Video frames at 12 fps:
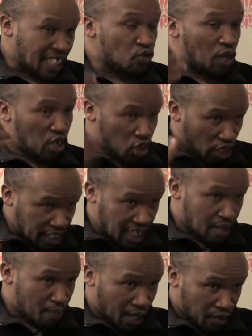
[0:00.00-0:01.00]
but it will not
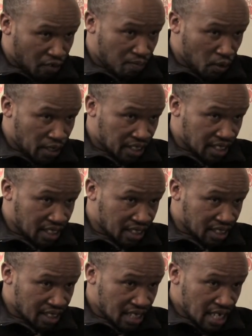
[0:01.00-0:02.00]
keep out of
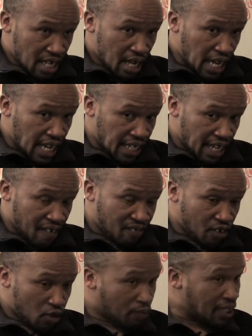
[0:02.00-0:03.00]
politics. And
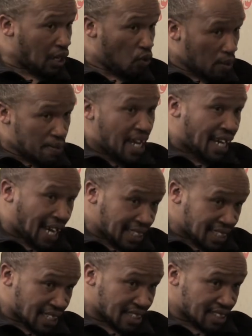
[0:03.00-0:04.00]
therefore, Numsa will be a
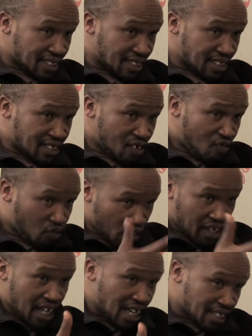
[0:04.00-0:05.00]
catalyst
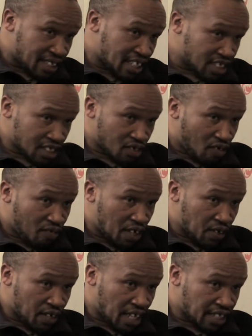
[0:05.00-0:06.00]
for realization of a
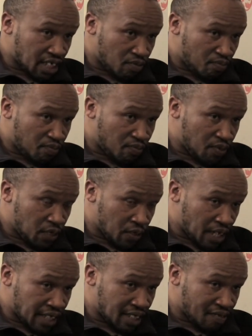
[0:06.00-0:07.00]
united
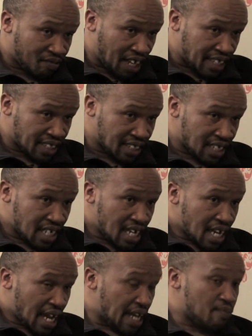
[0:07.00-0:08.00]
front.
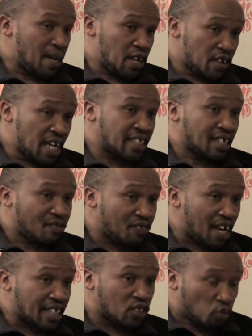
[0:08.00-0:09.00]
And by united
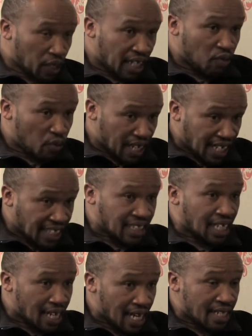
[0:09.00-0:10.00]
front, we
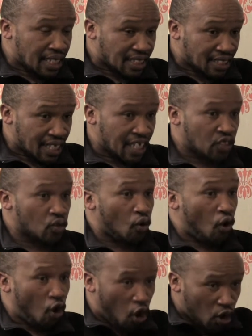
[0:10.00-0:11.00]
literally say
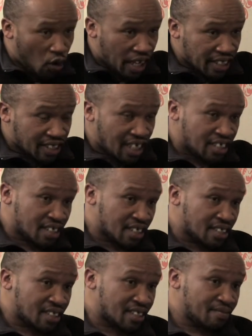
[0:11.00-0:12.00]
to all
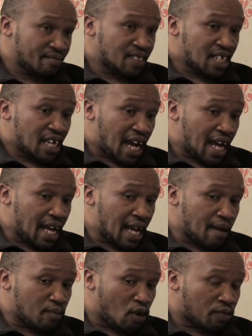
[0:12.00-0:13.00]
organizations
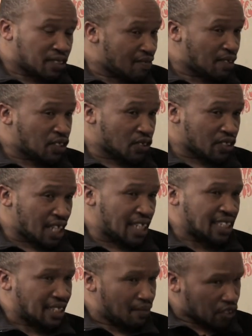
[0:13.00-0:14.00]
of civil
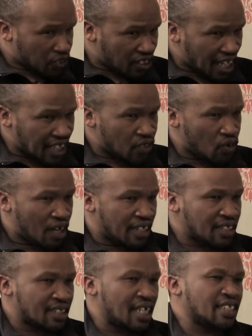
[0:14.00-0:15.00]
society
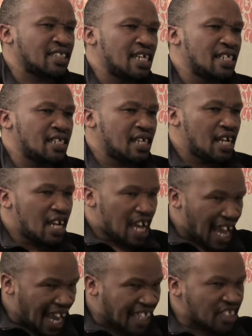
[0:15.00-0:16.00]
organization,
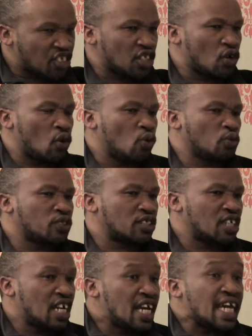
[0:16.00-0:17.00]

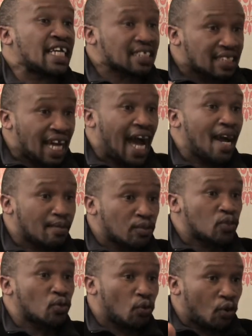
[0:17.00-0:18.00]
NGOs, it's time
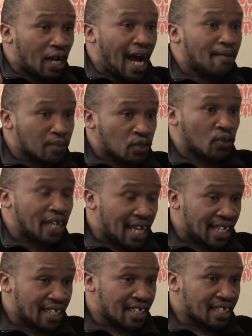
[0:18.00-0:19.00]
to come
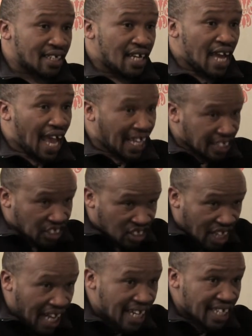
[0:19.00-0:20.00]
together and
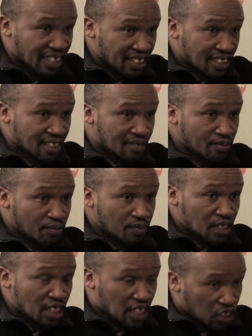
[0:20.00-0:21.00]
challenge
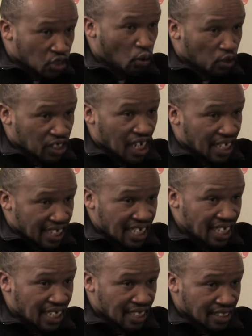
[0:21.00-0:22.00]
the social
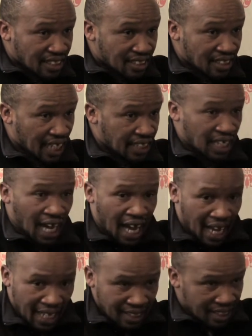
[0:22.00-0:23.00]
ills that
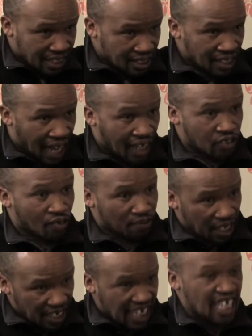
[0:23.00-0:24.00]
are as a result of
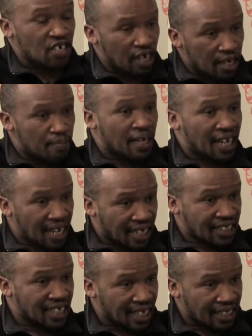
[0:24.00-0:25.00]
the neoliberal
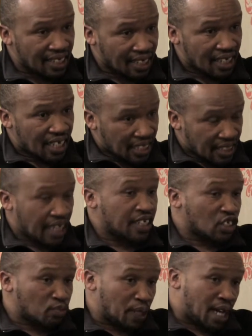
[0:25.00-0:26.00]
agenda that
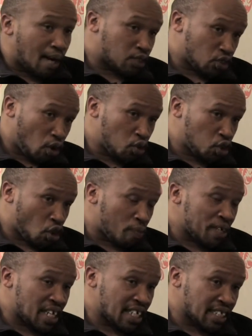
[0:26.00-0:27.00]
has become so
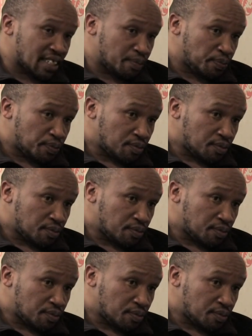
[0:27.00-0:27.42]
dominant